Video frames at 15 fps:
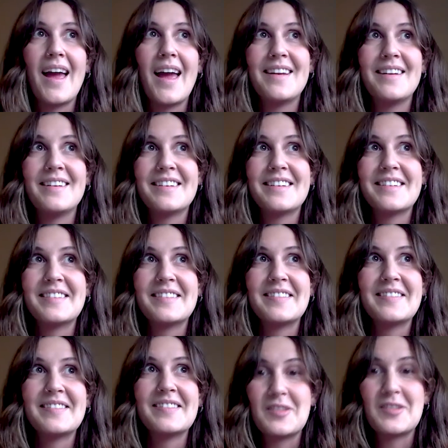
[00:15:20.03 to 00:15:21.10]
And
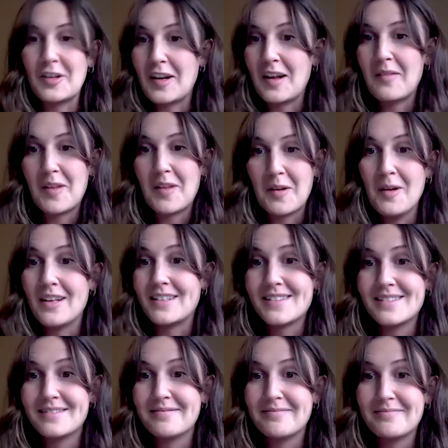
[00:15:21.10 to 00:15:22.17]
sure enough, there
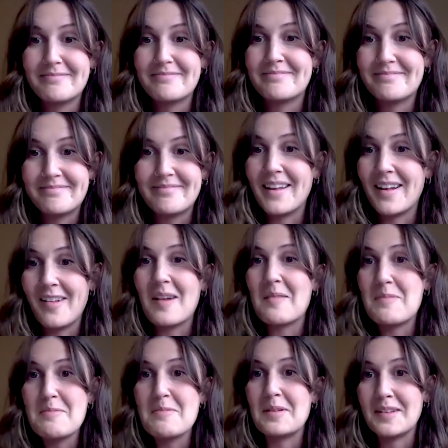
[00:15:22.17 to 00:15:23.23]
was a
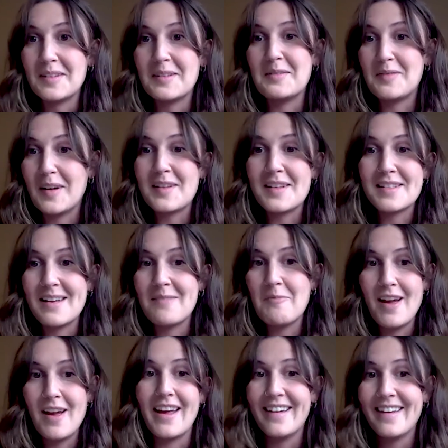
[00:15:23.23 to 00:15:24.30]
lot of people who felt the
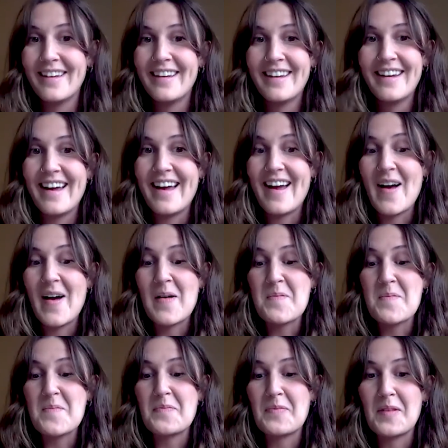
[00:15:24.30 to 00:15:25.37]
same way.
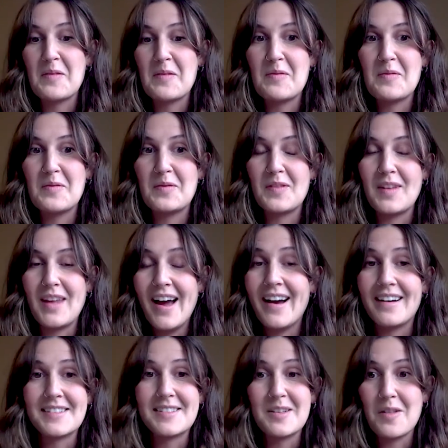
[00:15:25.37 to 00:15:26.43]
Um,
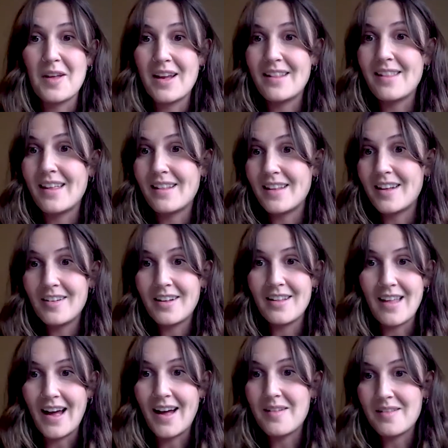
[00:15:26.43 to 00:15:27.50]
yeah so like that
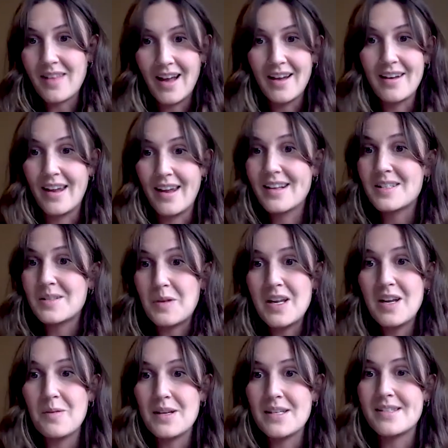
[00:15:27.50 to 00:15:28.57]
literally that that next
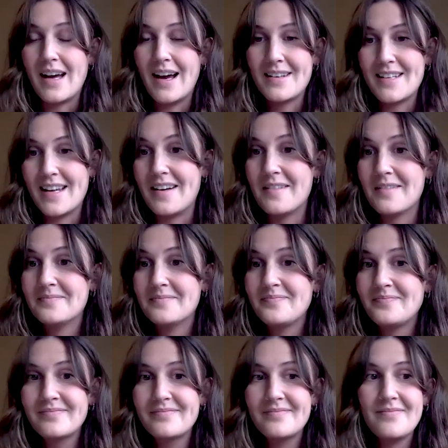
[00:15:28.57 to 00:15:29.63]
week we sat
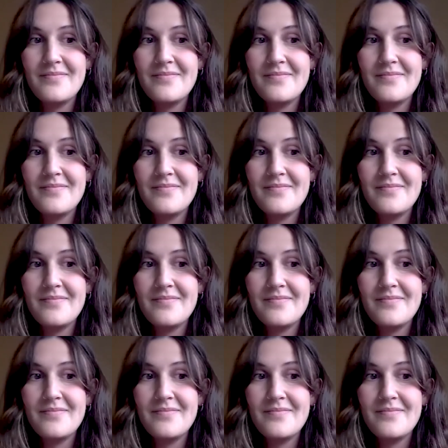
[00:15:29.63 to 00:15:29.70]
down